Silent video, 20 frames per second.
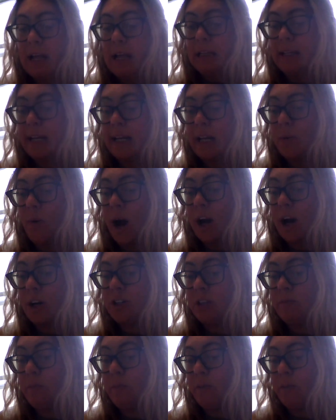Lenny
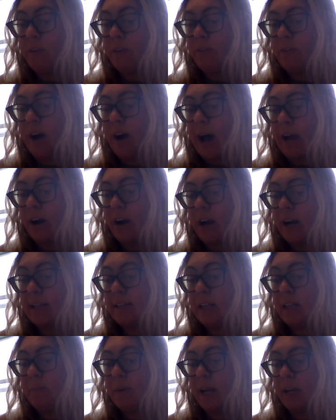watched him from over the fire, and he
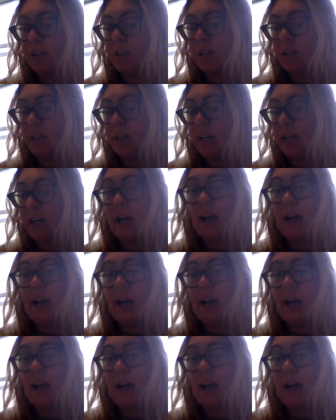said patiently,